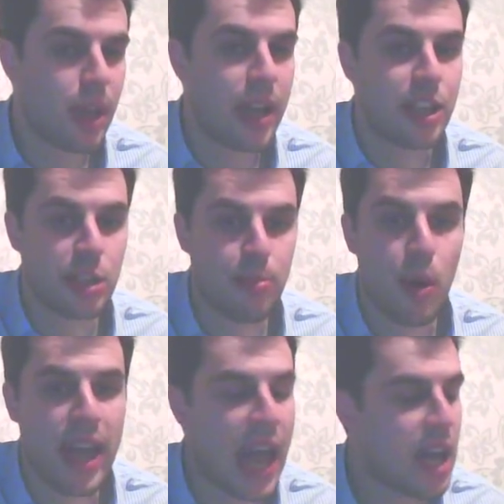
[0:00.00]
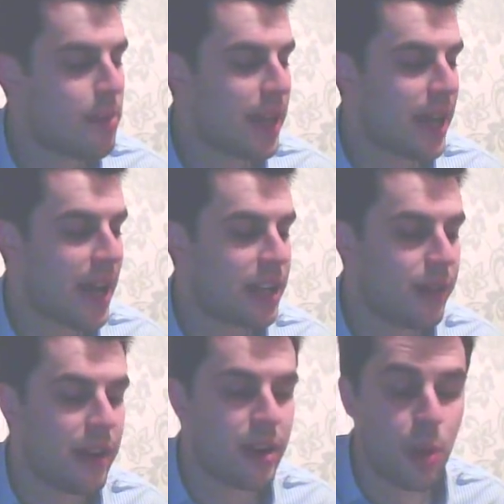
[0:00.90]
And despite Haye being at his
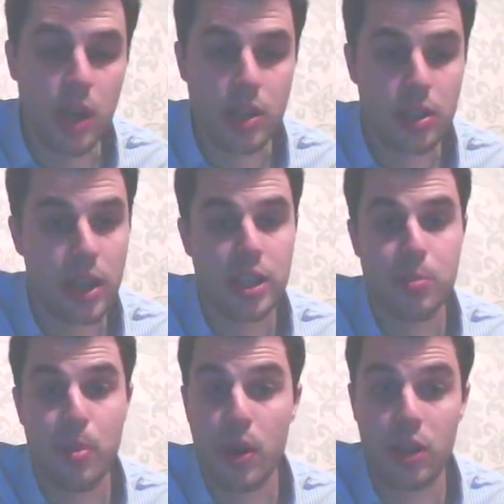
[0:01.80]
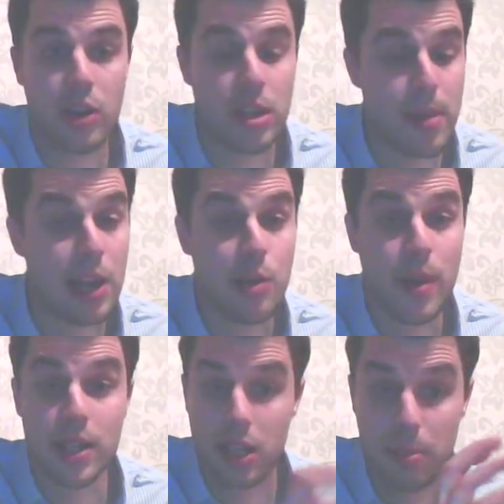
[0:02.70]
very worst, and despite Tony Bellew
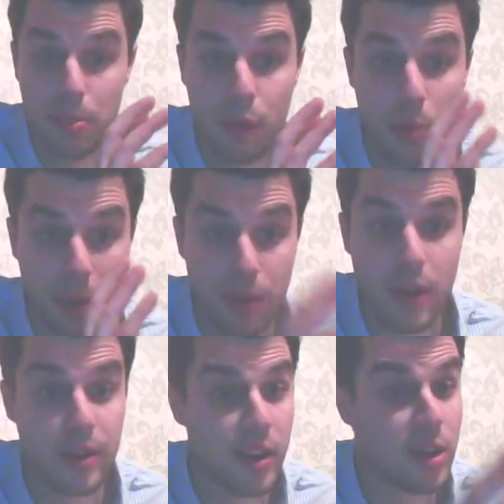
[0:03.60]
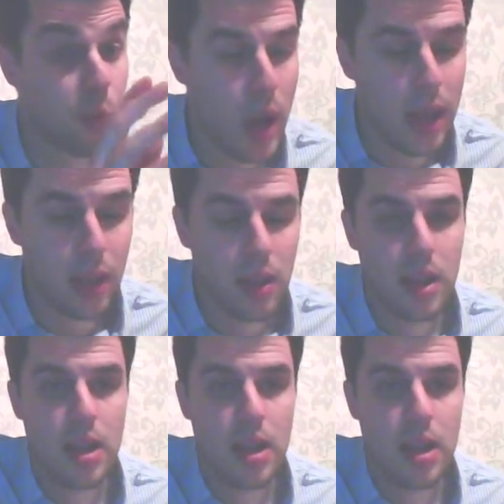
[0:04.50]
actually performing very, very well,